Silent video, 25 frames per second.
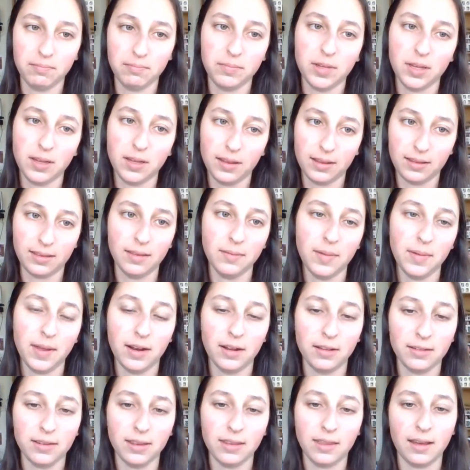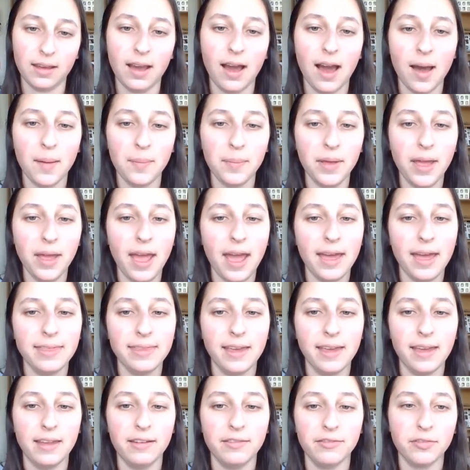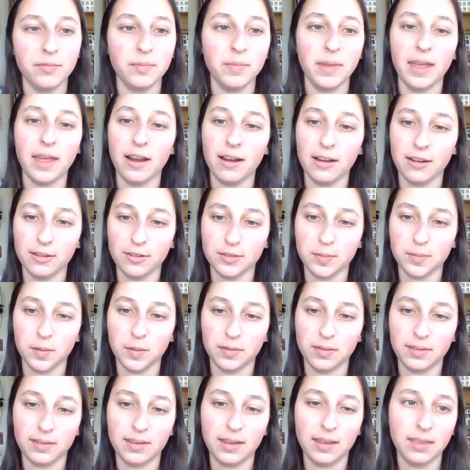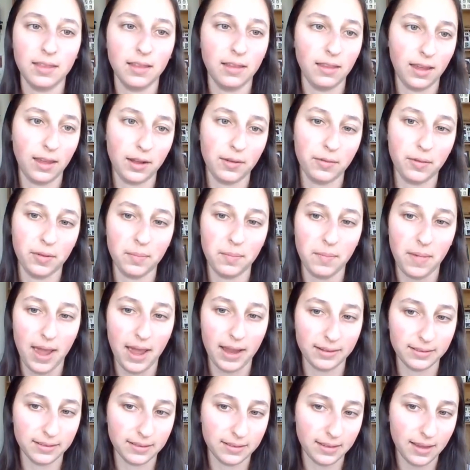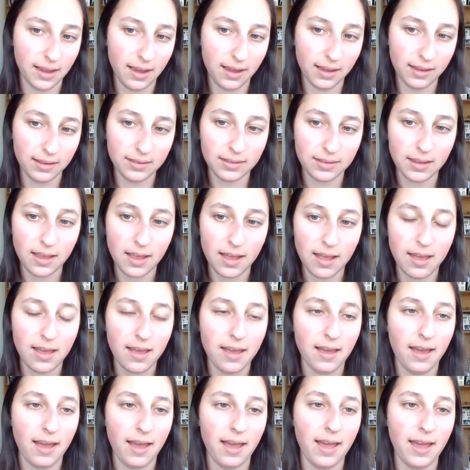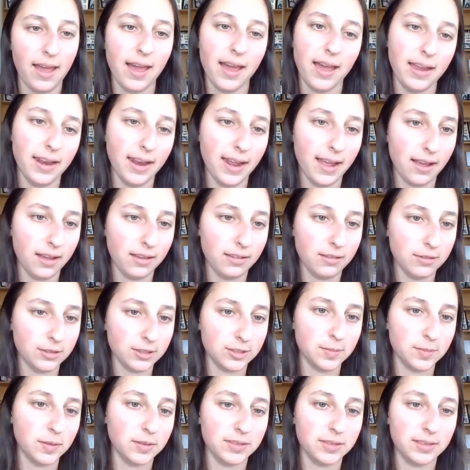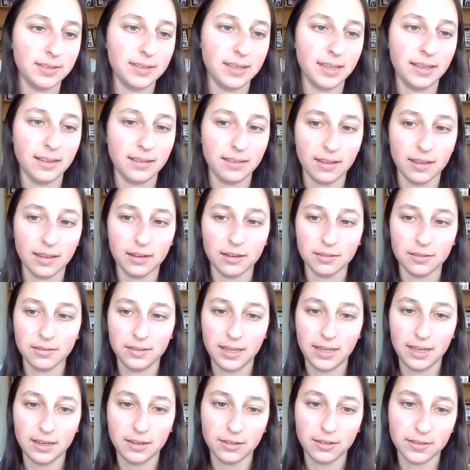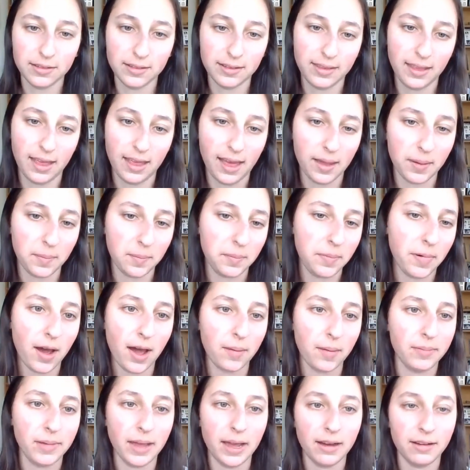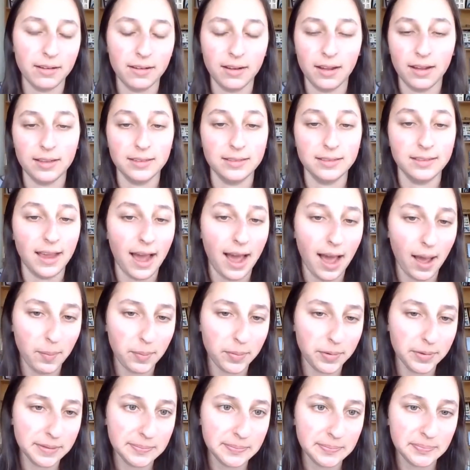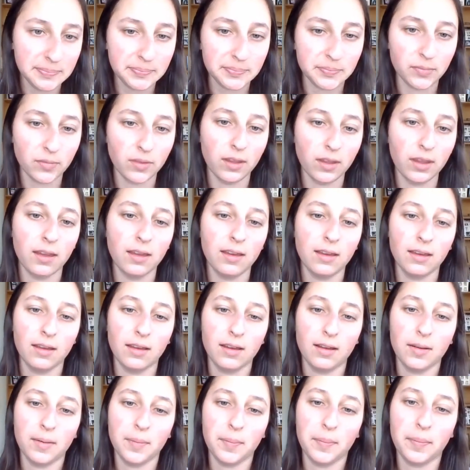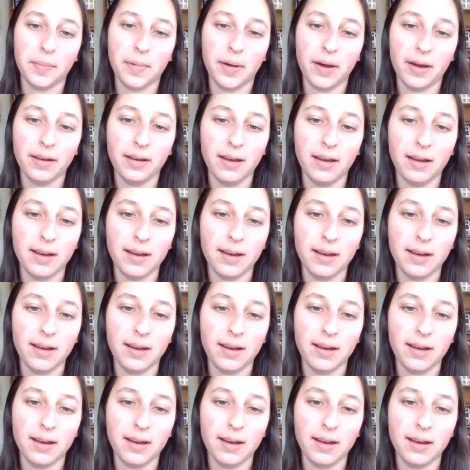take the middle to the cup, and then from there you're supposed to see the liquid magnetize, and you're supposed to see little needles that pop out on top. But